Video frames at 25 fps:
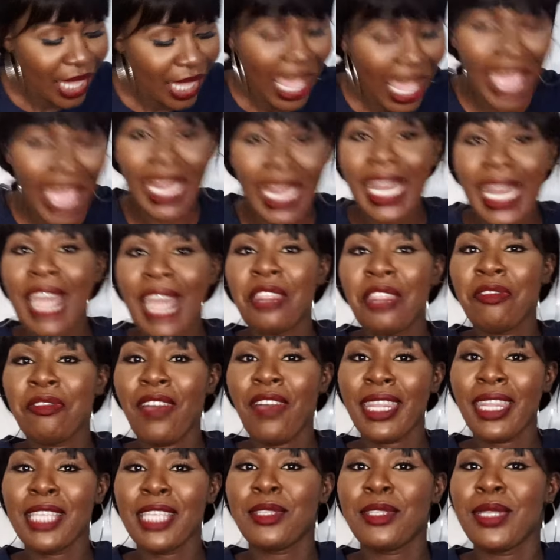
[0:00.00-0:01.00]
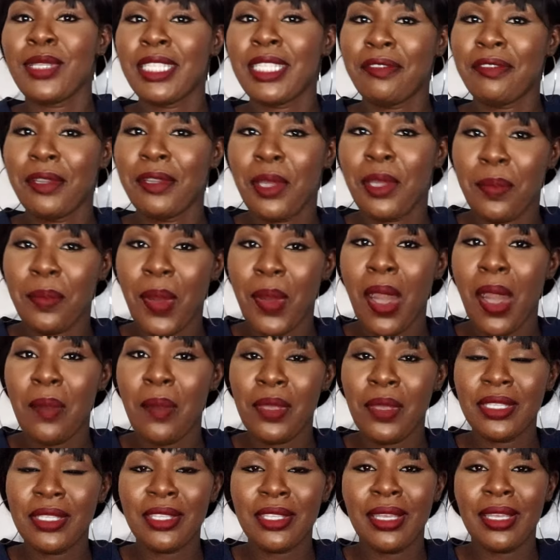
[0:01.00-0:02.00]
And I like the fact that it's got different
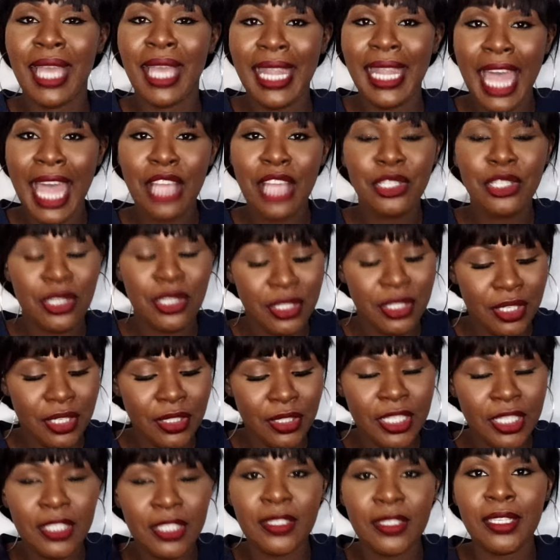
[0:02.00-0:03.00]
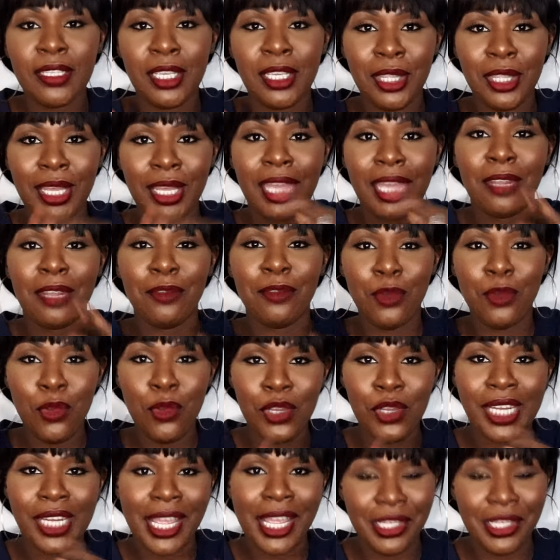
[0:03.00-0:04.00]
compartments, so it allows you to just, you know, kind of
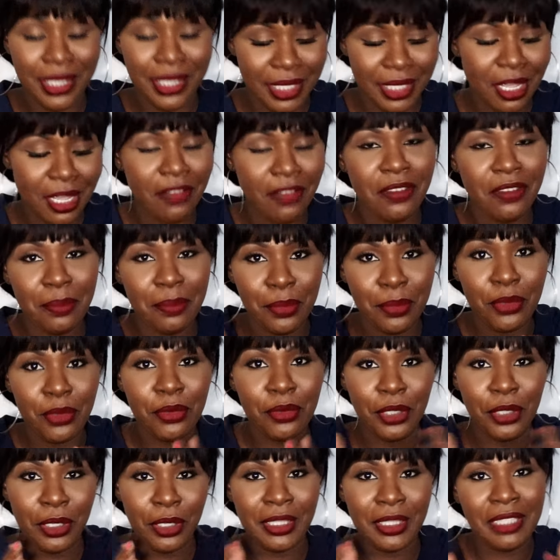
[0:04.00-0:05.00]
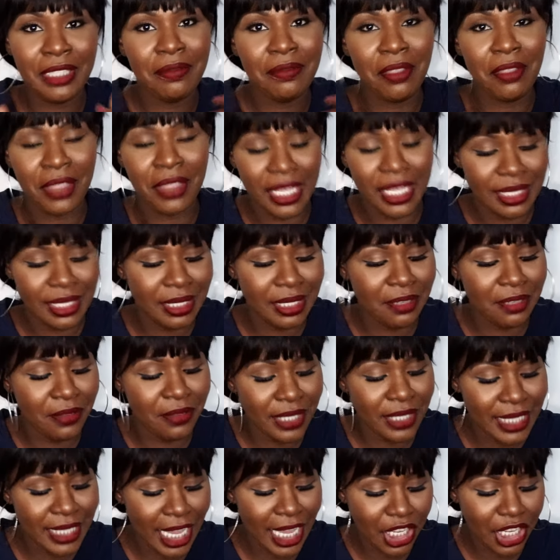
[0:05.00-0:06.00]
organize yourself and put, you know, different things in
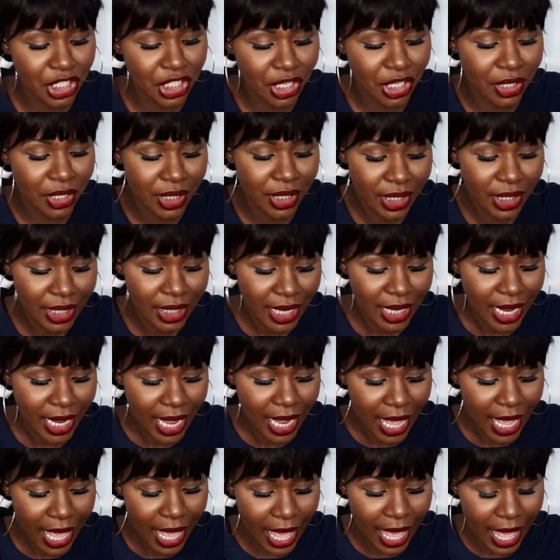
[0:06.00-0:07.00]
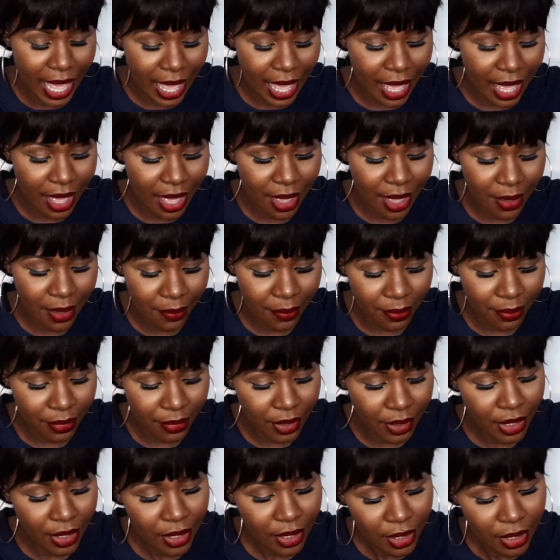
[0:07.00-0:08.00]
different sections.
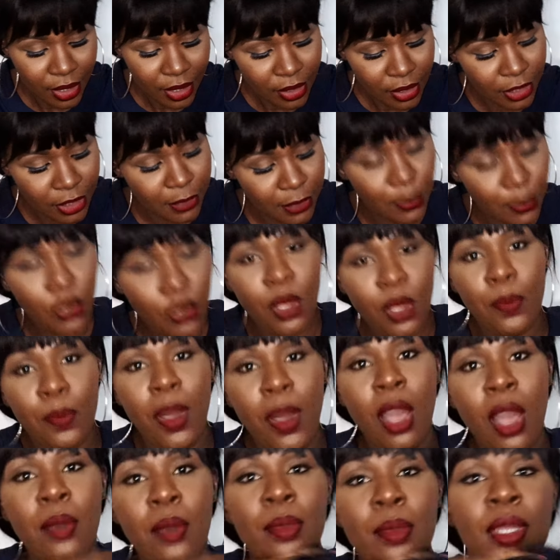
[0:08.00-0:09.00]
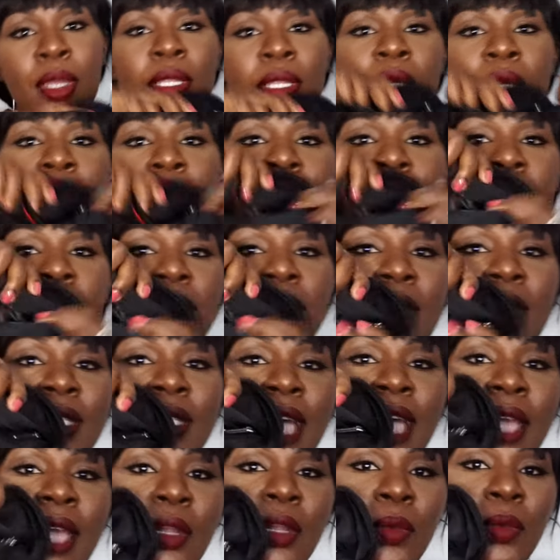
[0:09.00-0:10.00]
The small compartment, the
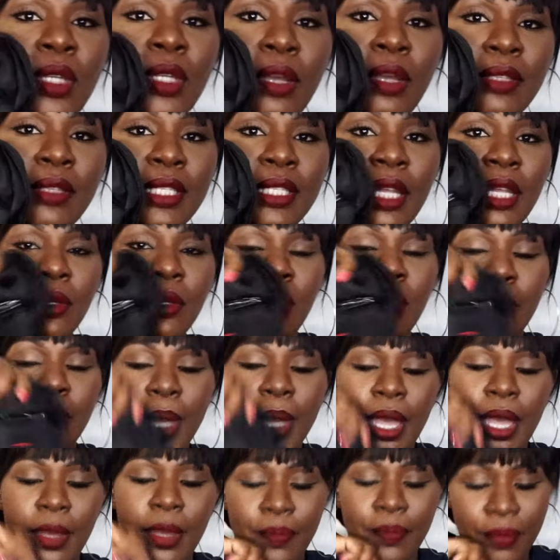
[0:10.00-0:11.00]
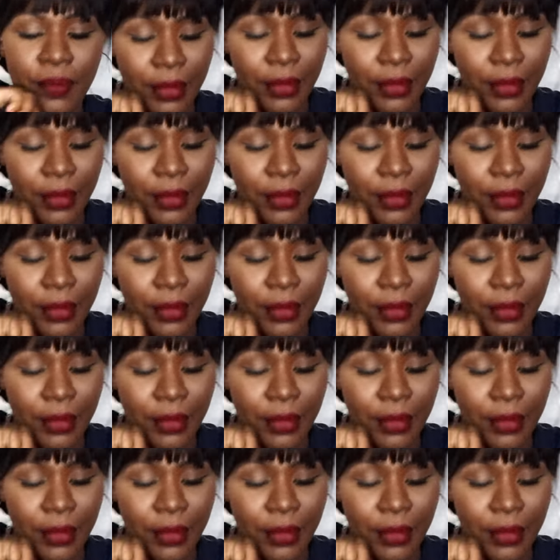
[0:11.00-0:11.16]
tiny one I was telling you about,